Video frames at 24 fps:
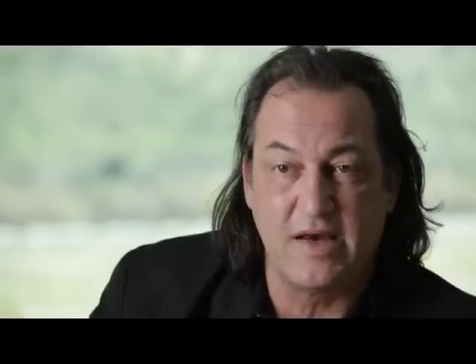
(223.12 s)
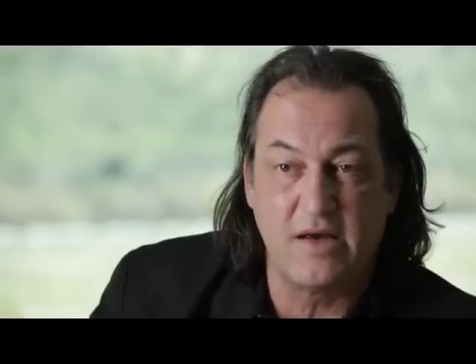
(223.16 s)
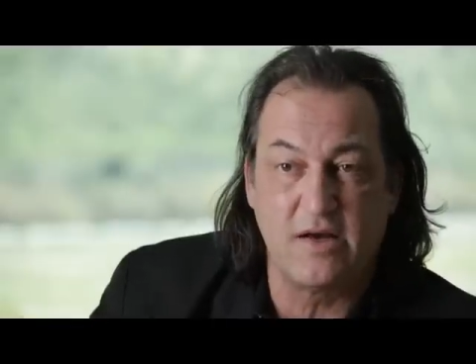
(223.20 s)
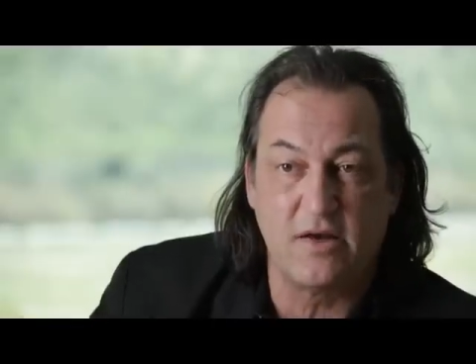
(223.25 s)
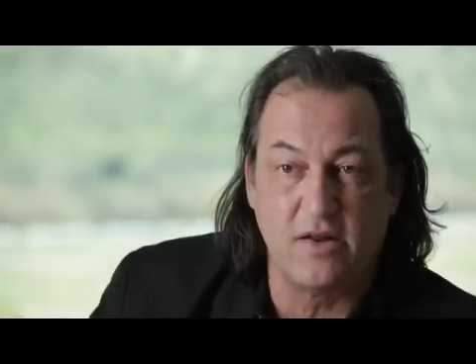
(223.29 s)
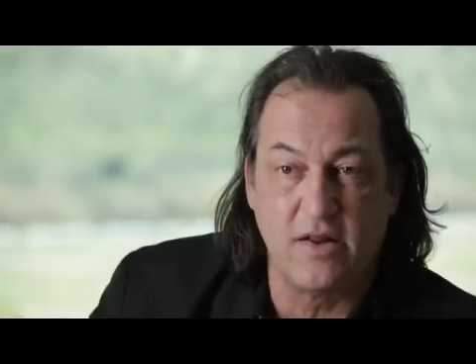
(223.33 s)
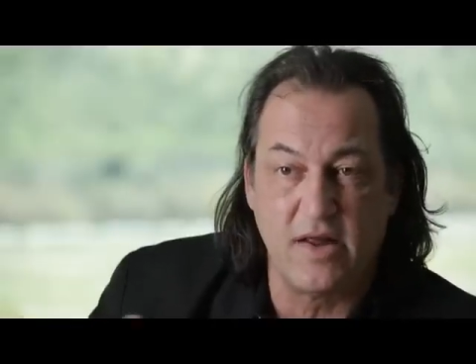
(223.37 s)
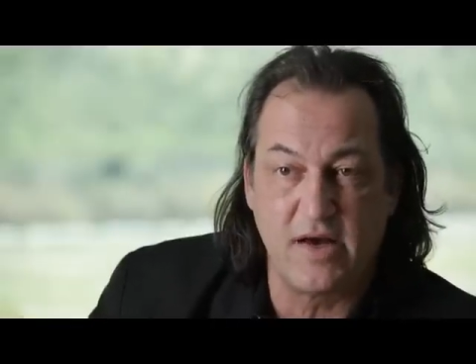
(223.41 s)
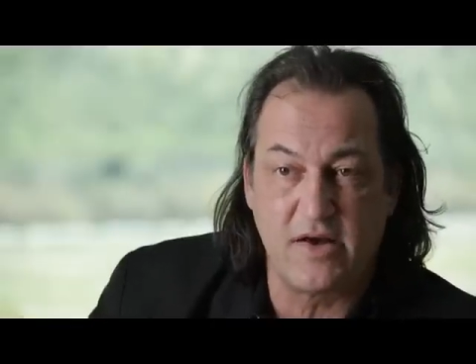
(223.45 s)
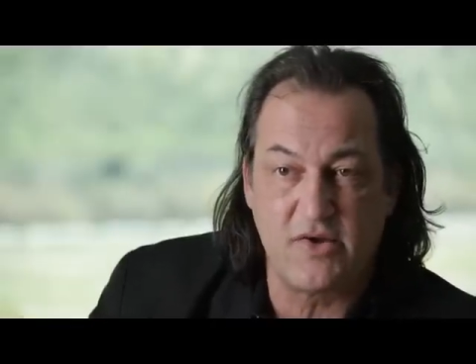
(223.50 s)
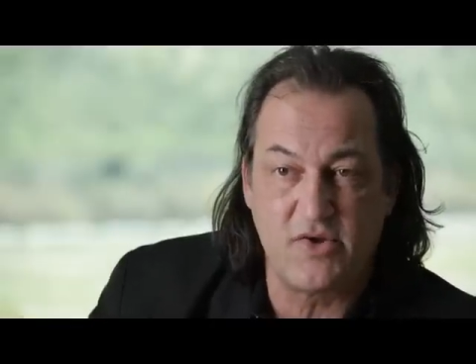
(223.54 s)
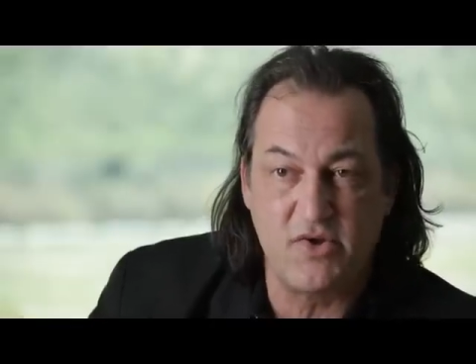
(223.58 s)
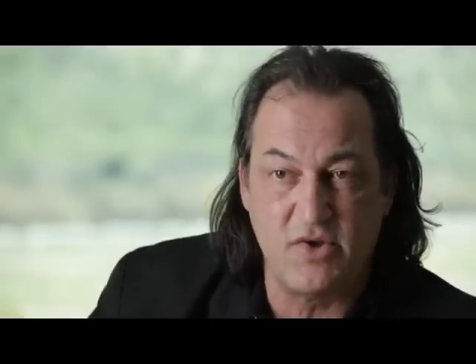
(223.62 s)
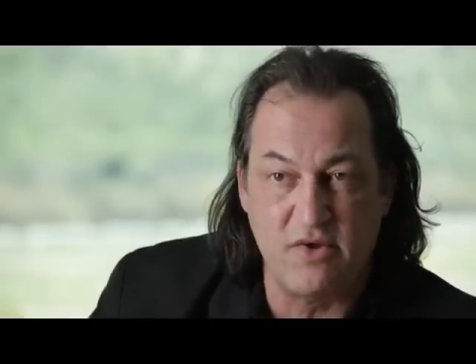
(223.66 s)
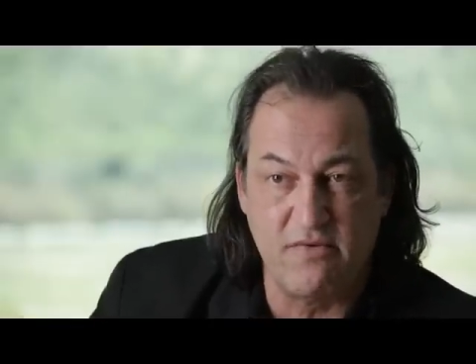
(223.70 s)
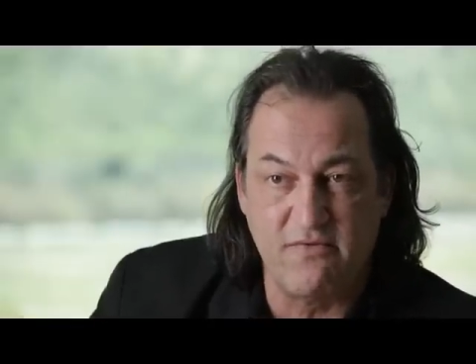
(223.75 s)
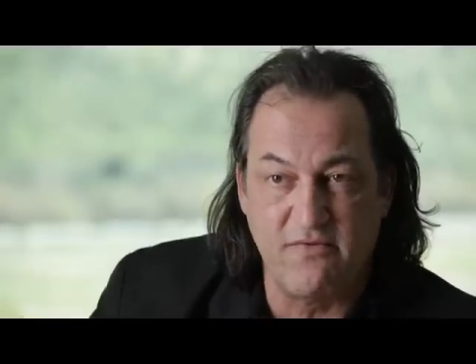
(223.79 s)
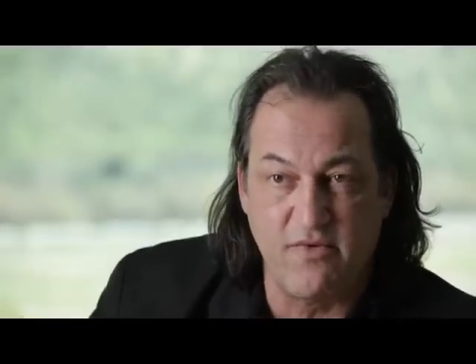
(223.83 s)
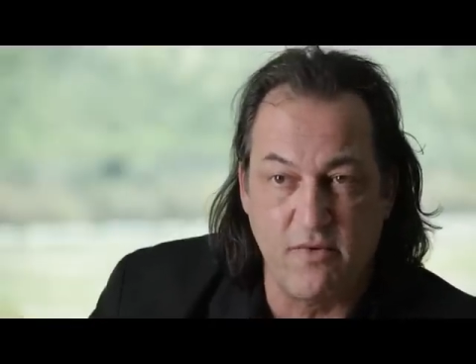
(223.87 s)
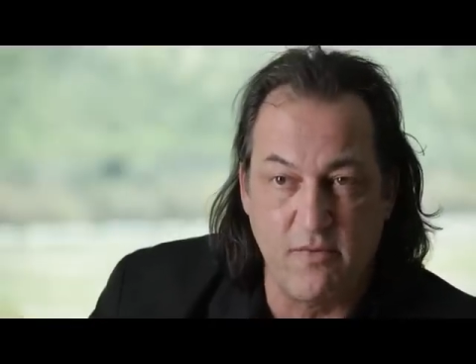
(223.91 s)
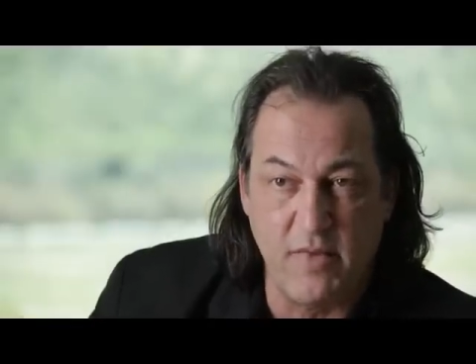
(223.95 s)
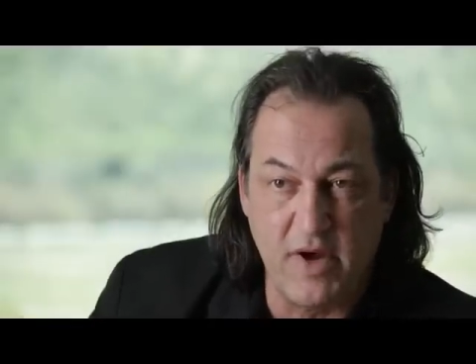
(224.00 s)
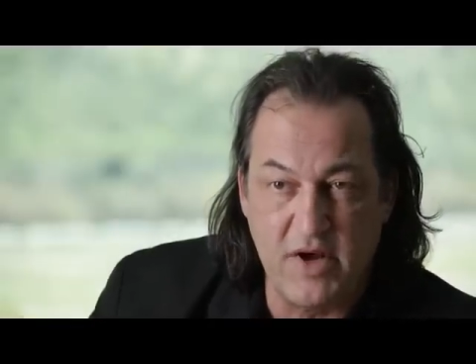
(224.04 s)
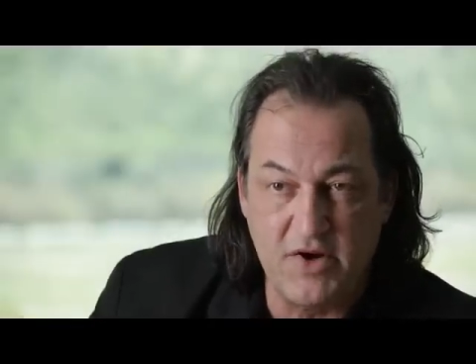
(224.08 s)
It collects
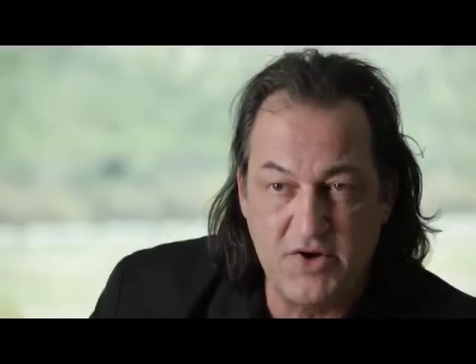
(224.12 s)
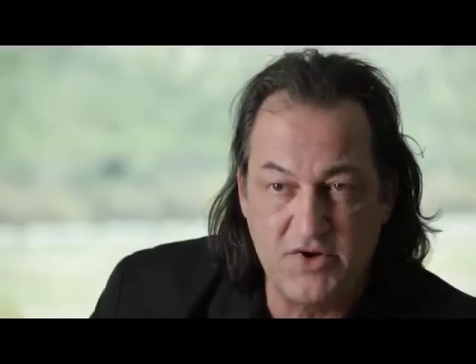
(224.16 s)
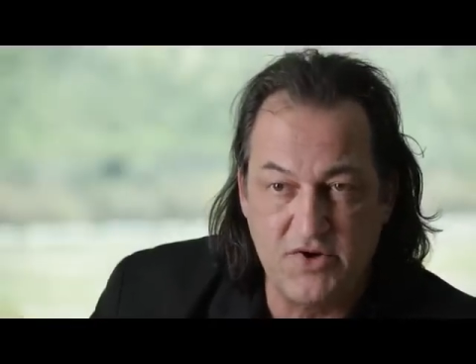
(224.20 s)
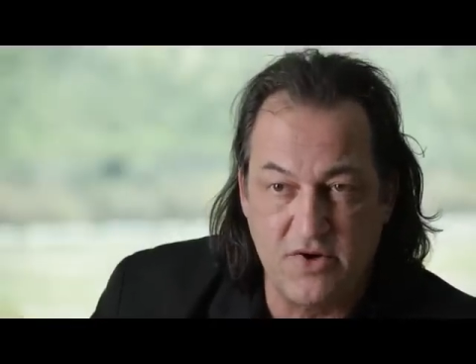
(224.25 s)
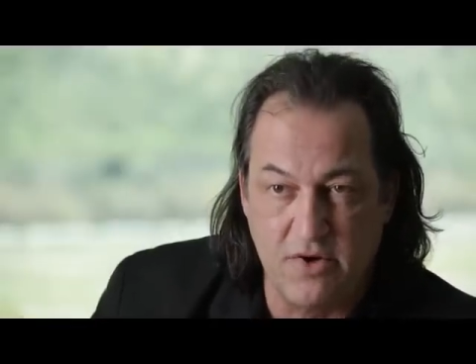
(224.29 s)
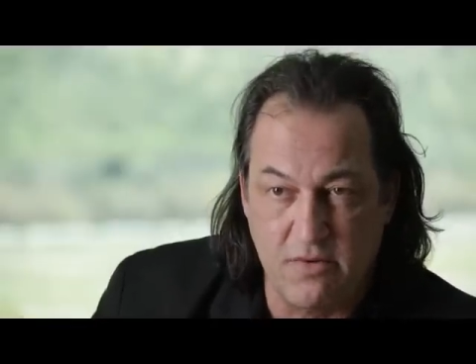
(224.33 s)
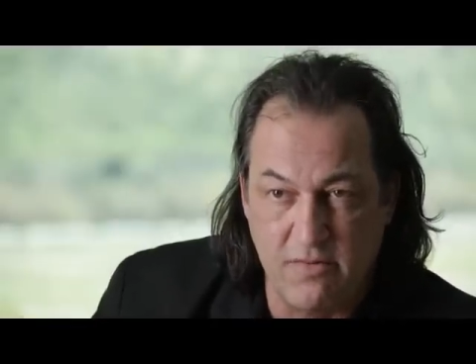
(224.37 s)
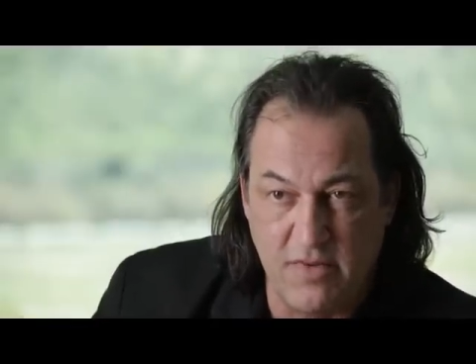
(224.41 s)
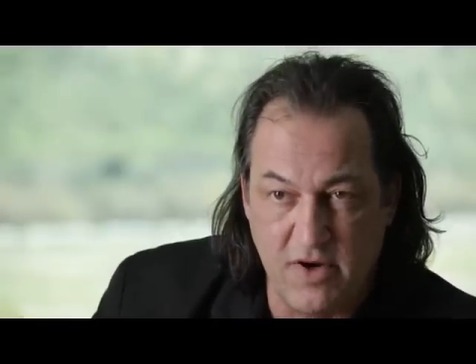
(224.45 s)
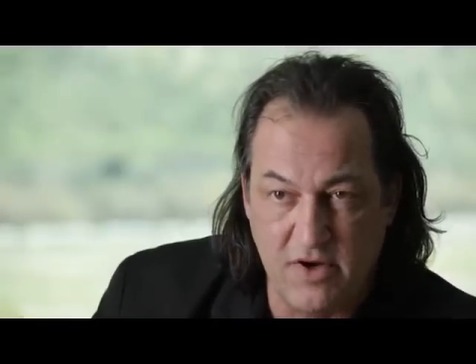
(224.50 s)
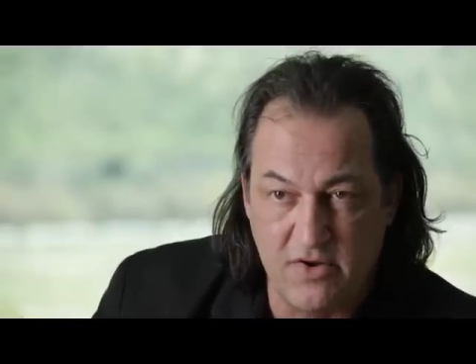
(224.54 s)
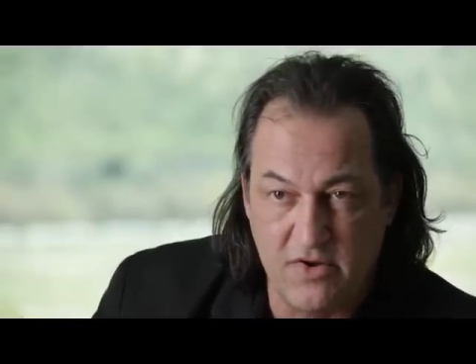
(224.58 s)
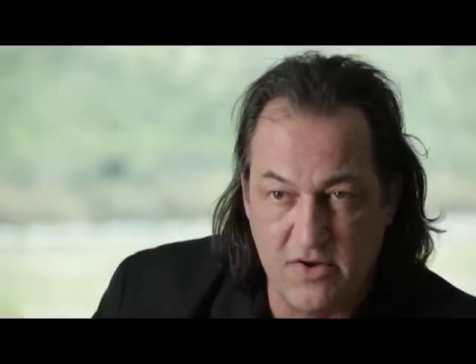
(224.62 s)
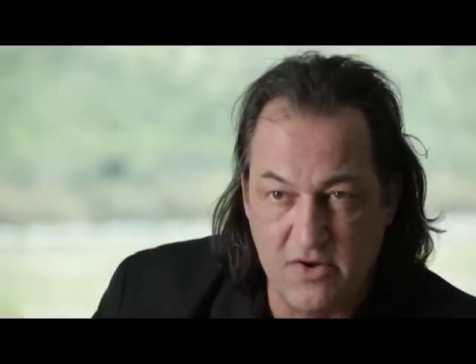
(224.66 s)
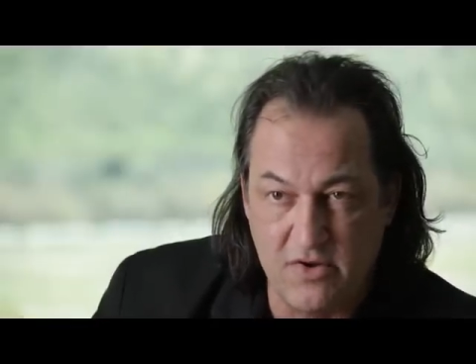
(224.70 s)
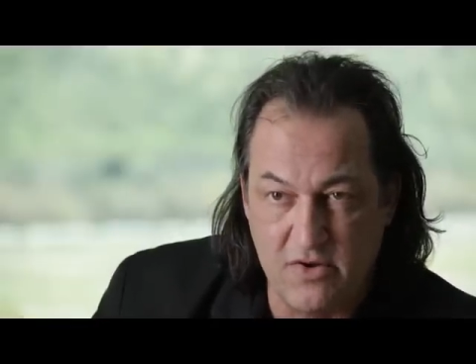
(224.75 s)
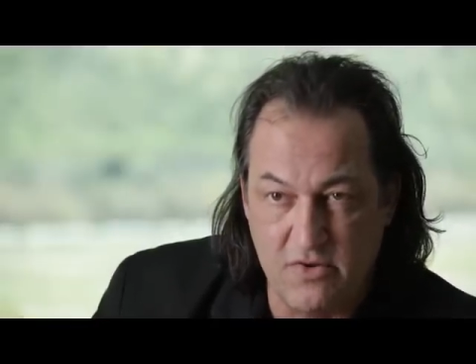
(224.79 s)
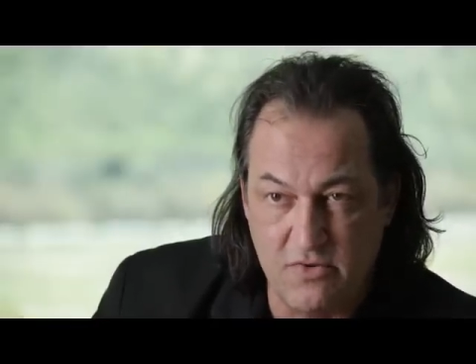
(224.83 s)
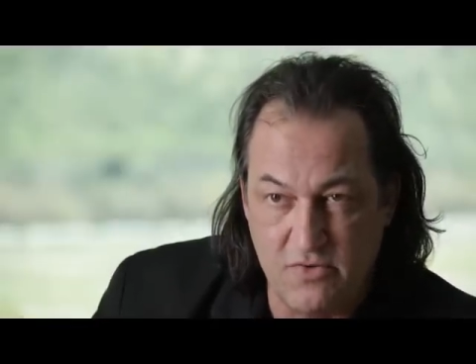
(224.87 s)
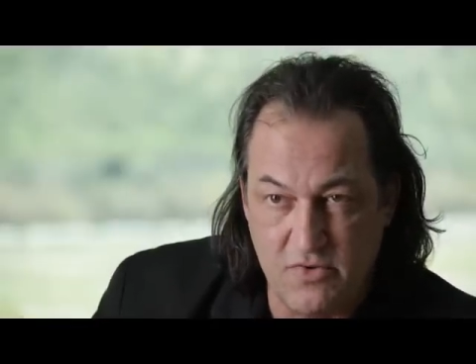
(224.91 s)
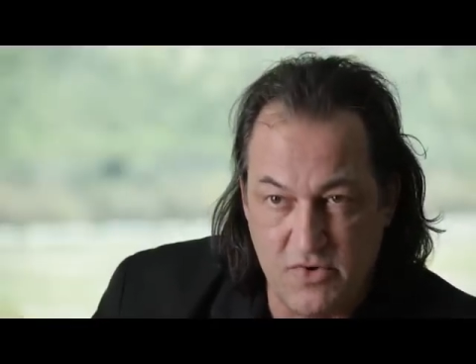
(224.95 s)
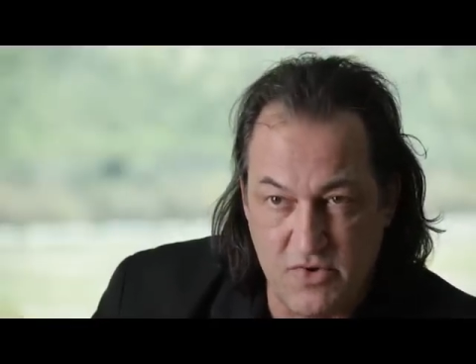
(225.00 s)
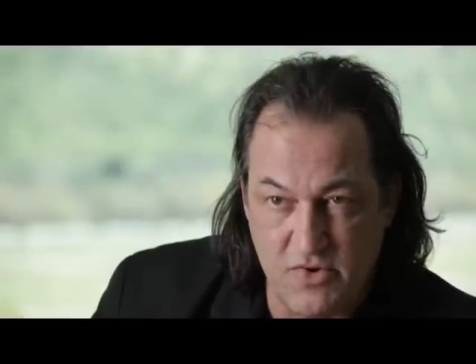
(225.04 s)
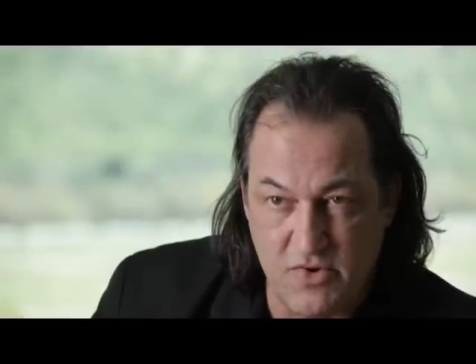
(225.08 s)
information about
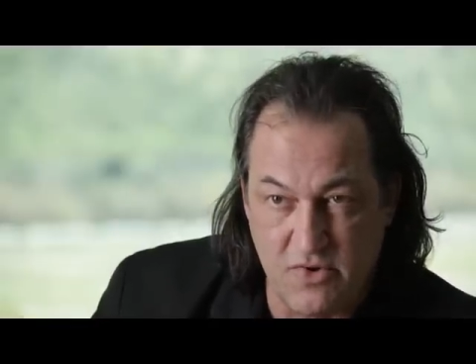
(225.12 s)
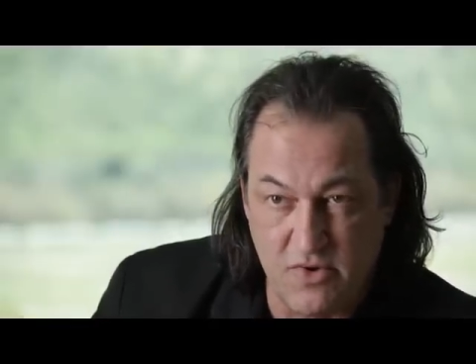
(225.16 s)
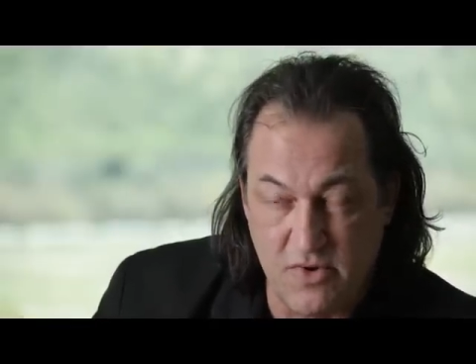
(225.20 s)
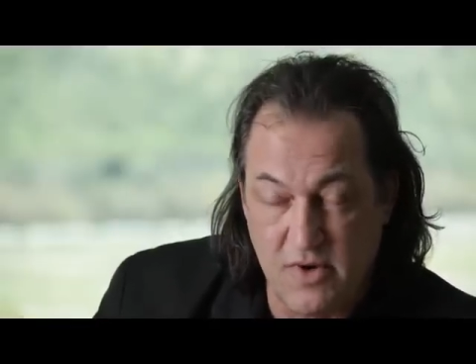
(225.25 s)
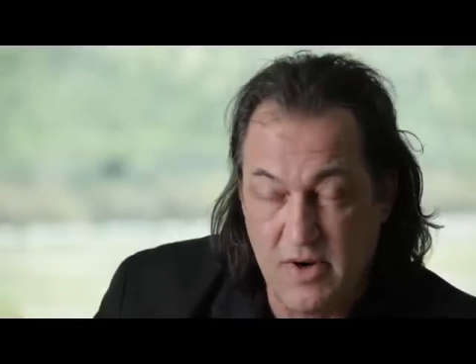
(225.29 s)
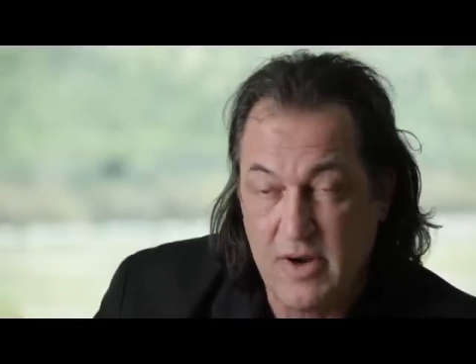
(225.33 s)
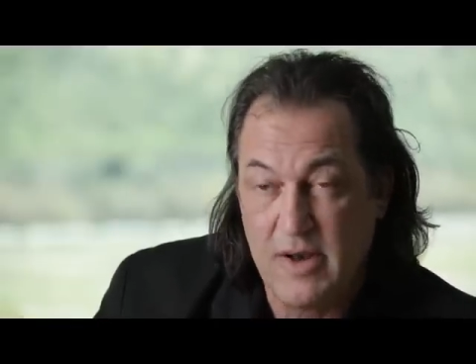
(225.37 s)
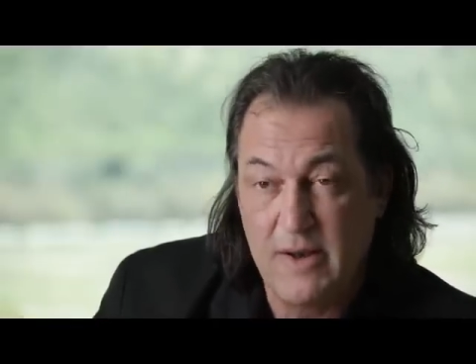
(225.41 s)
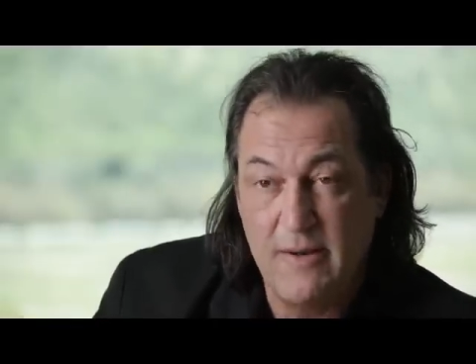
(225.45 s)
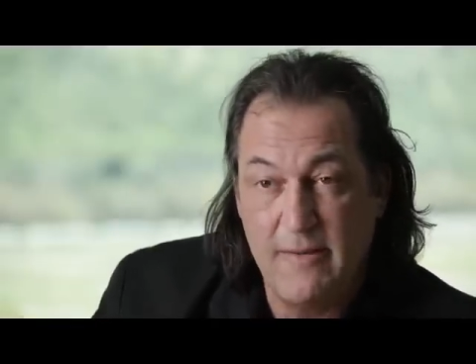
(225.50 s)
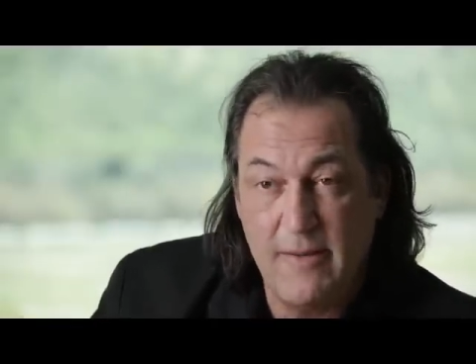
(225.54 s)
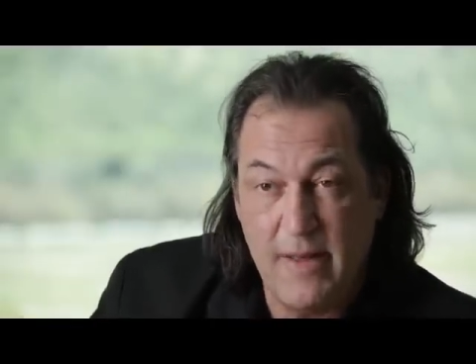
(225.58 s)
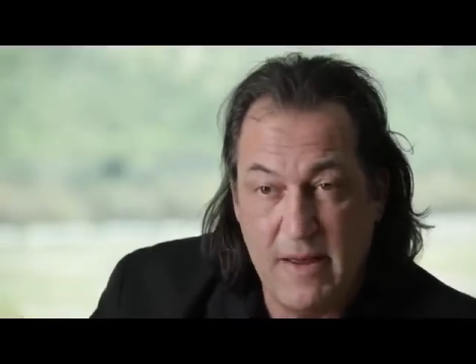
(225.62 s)
the user